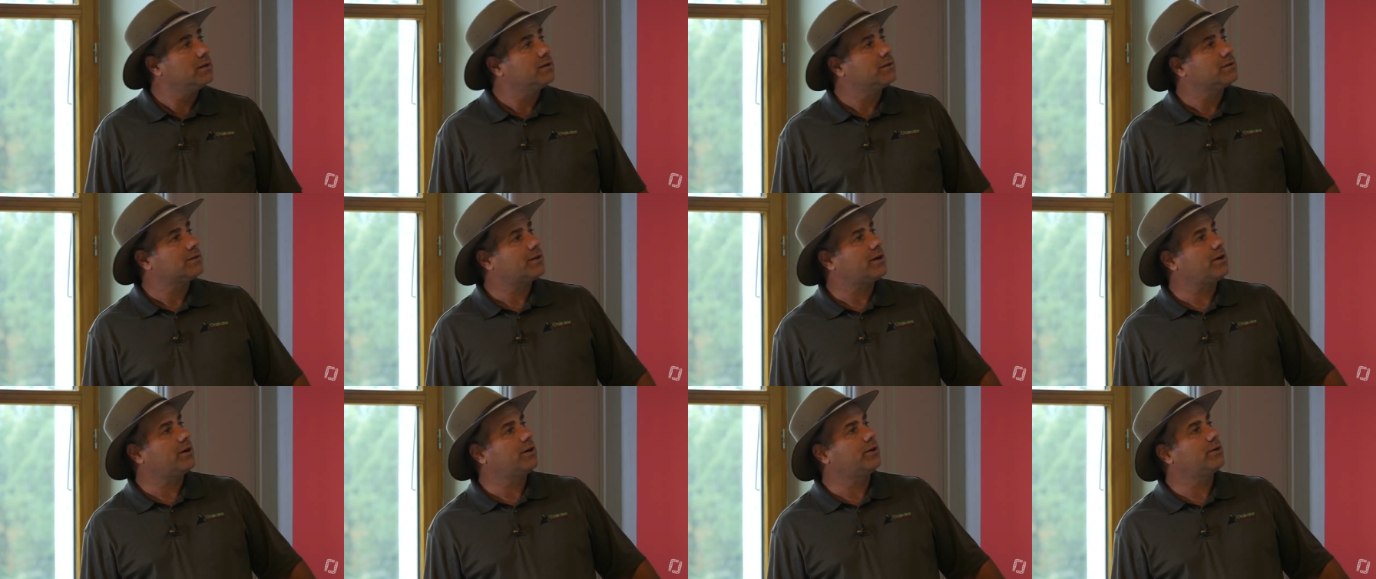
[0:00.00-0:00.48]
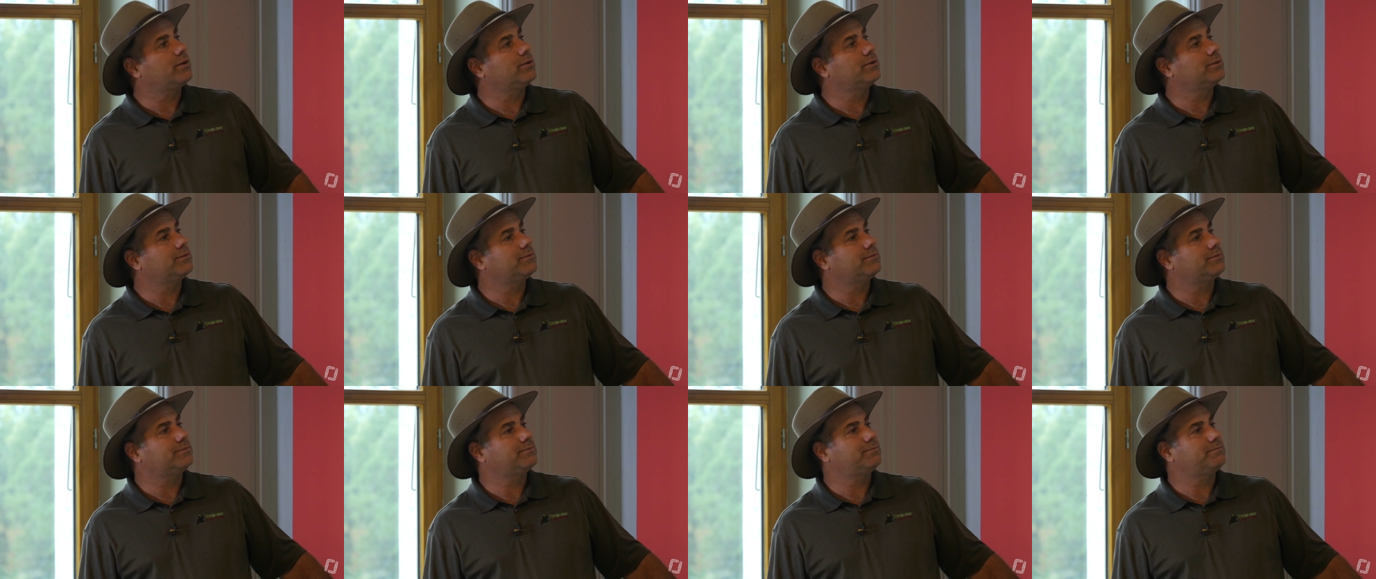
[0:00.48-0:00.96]

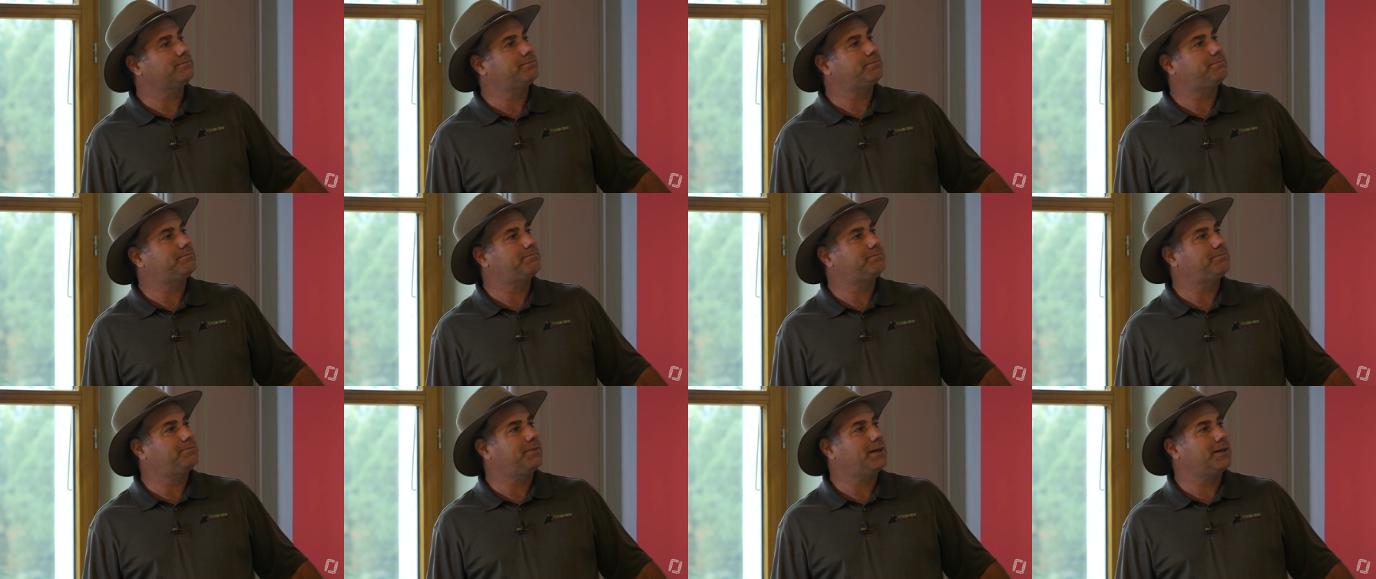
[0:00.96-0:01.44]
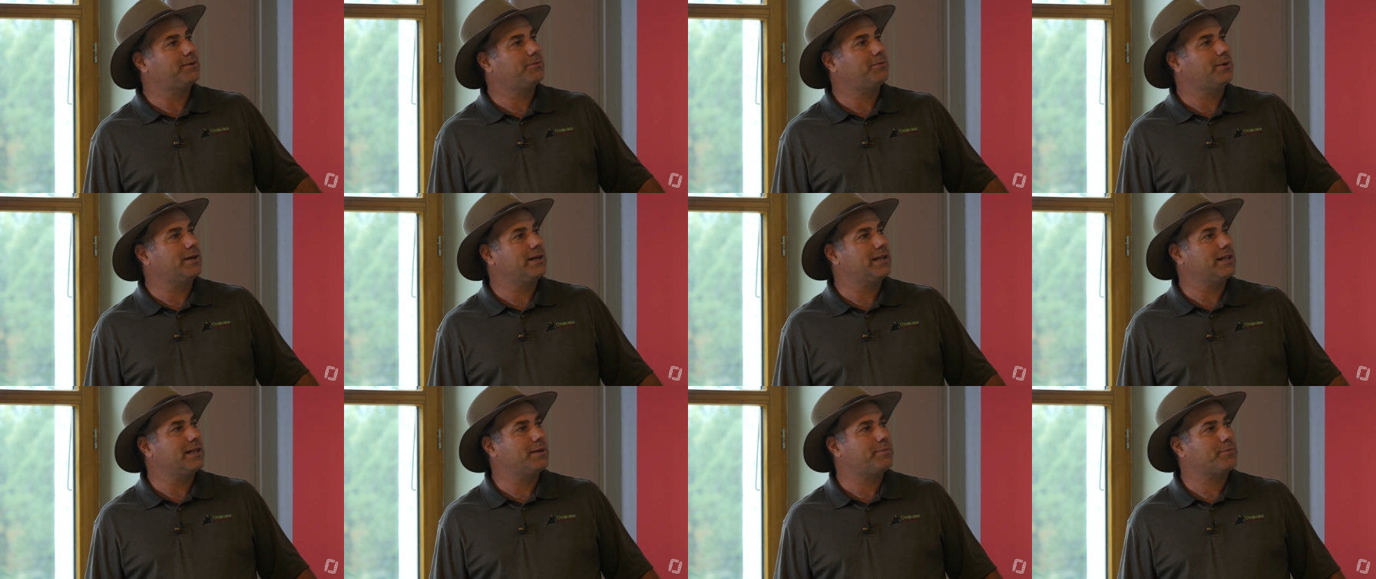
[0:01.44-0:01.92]
So But
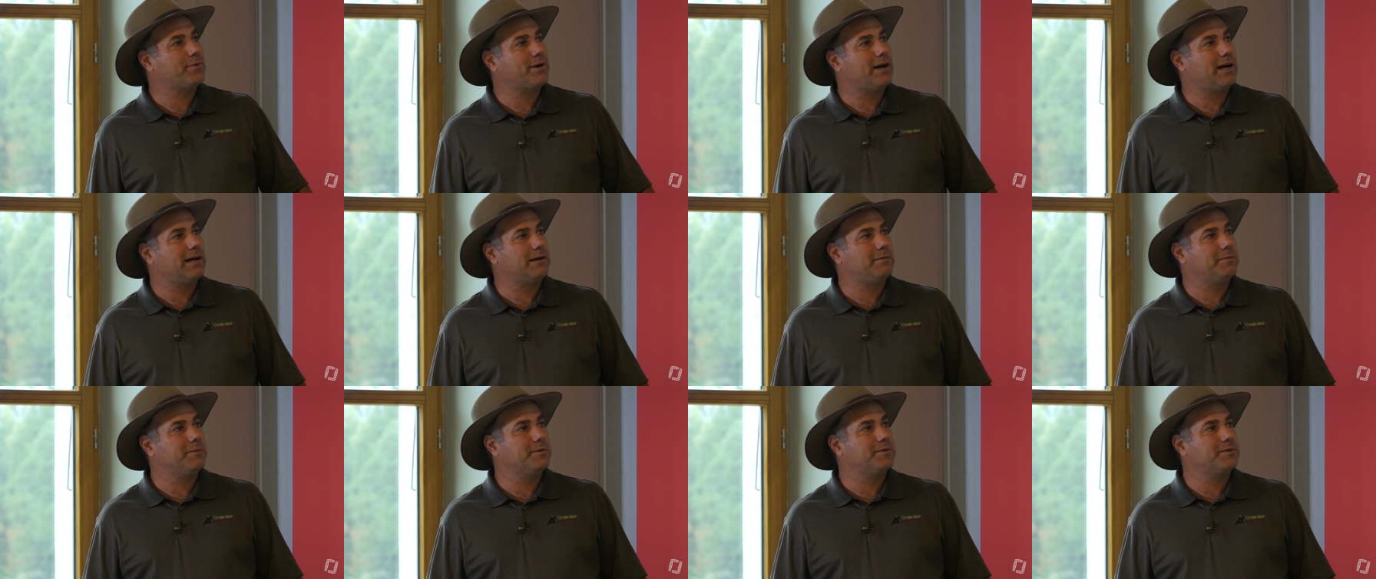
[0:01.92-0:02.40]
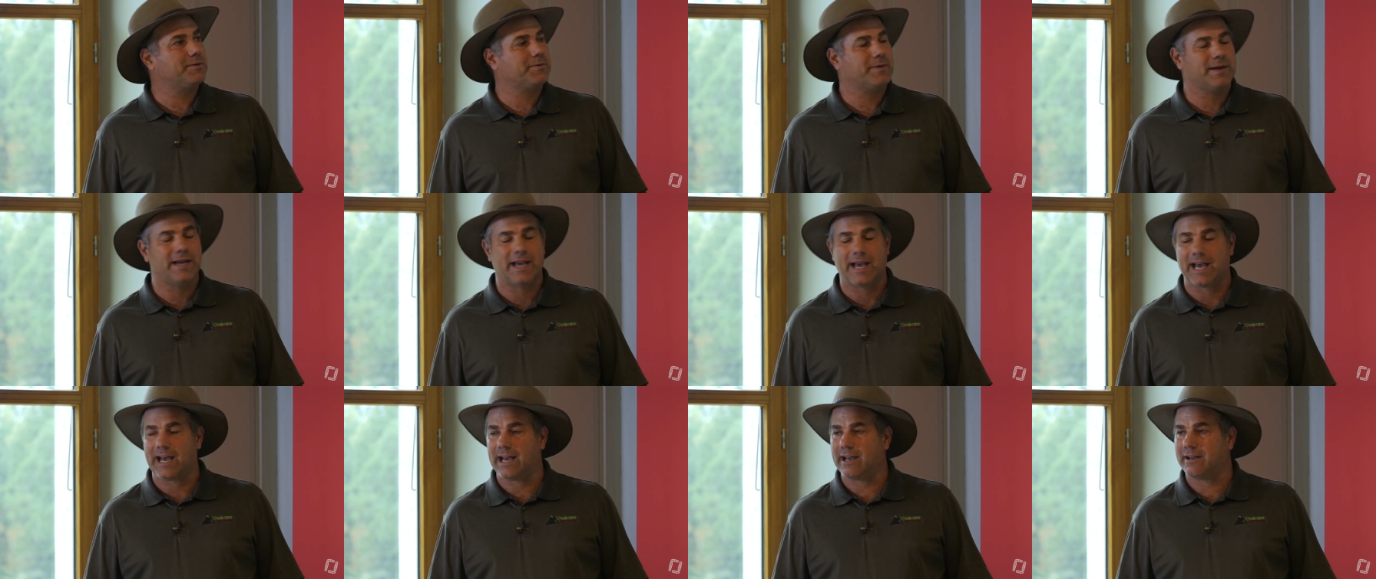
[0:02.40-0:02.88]
one of the problems we
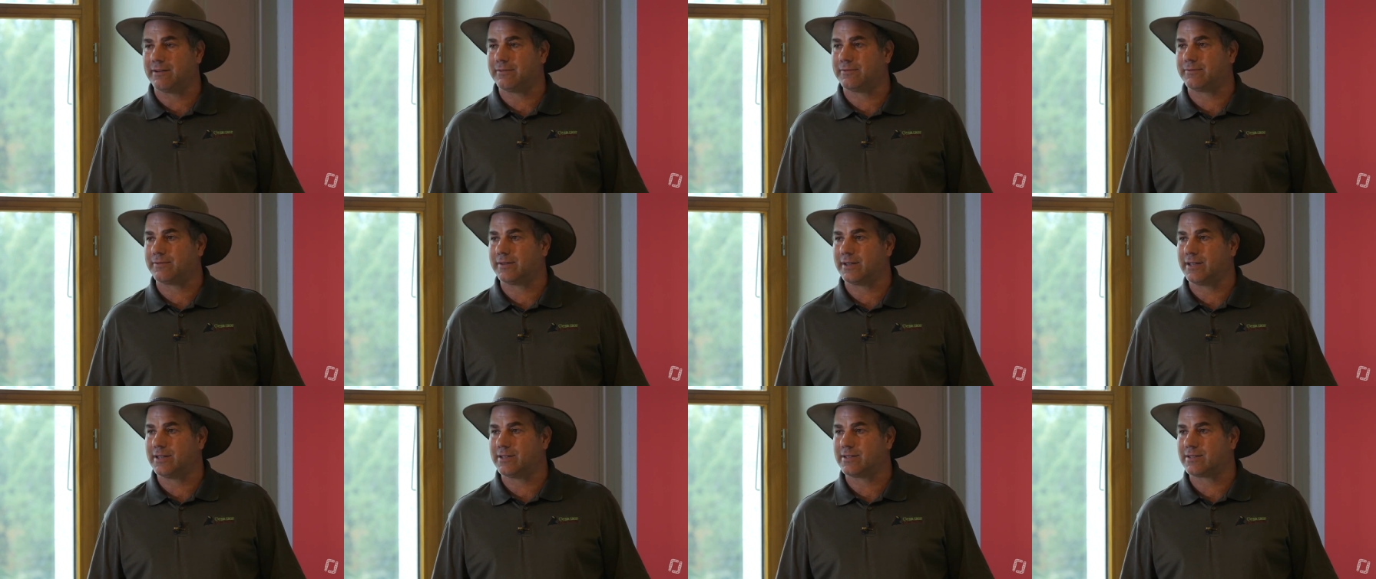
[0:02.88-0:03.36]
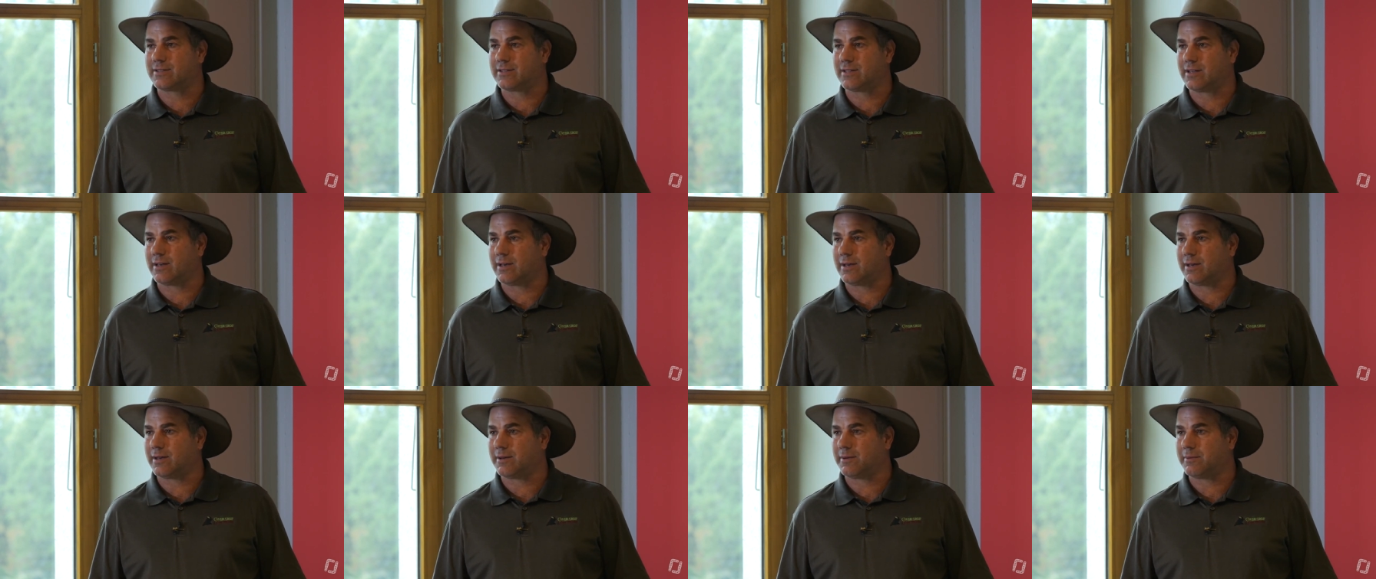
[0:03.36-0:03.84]
have is
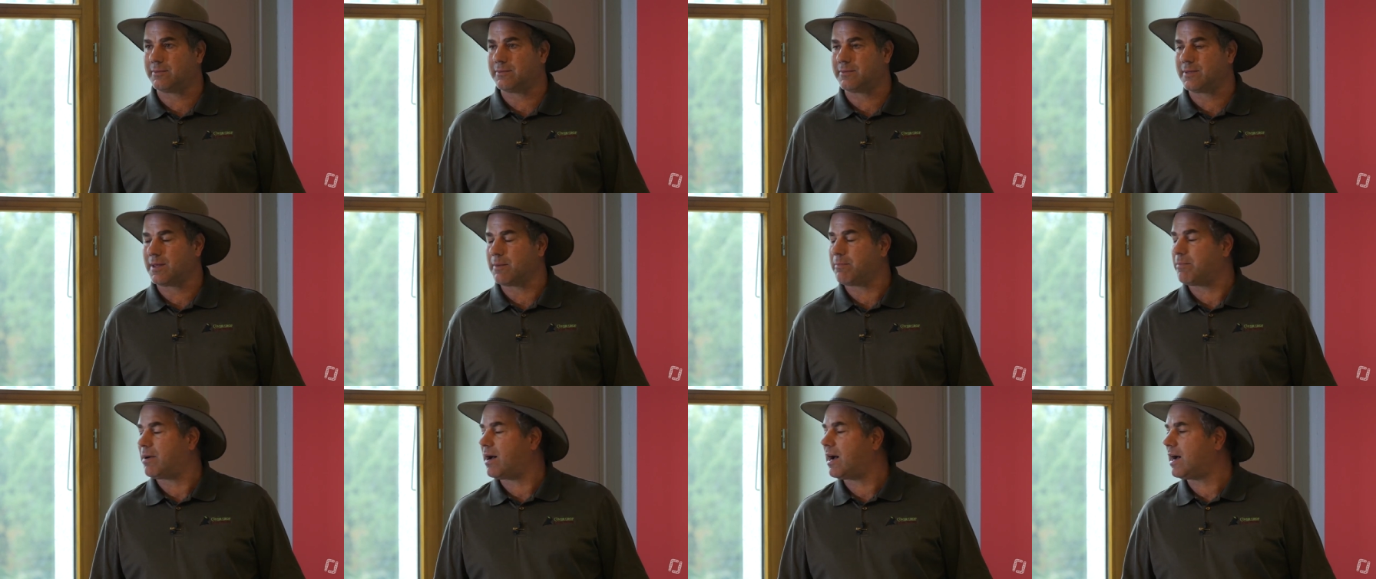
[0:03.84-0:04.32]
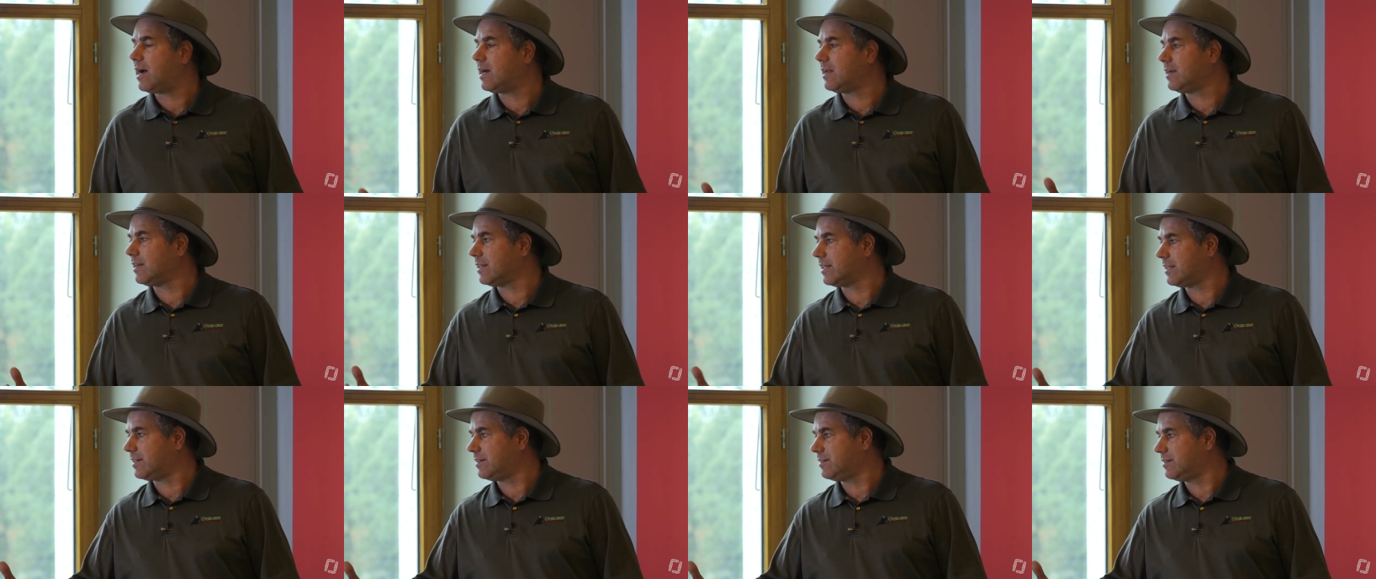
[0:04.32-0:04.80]
the, the
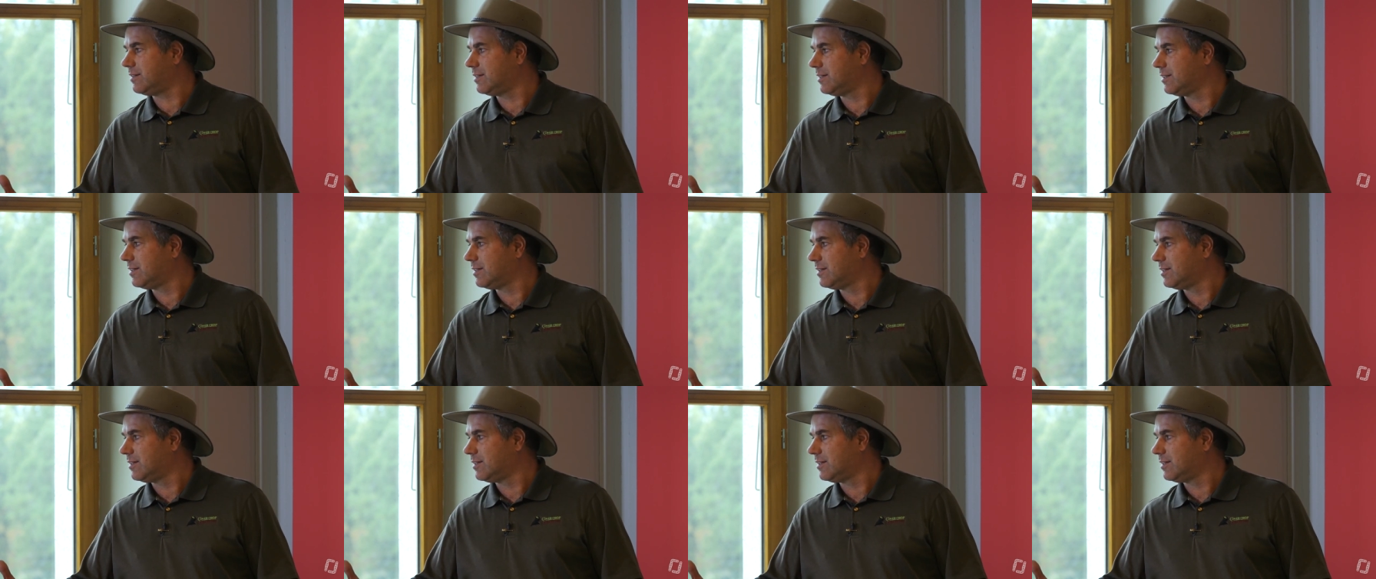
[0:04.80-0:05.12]
pollen.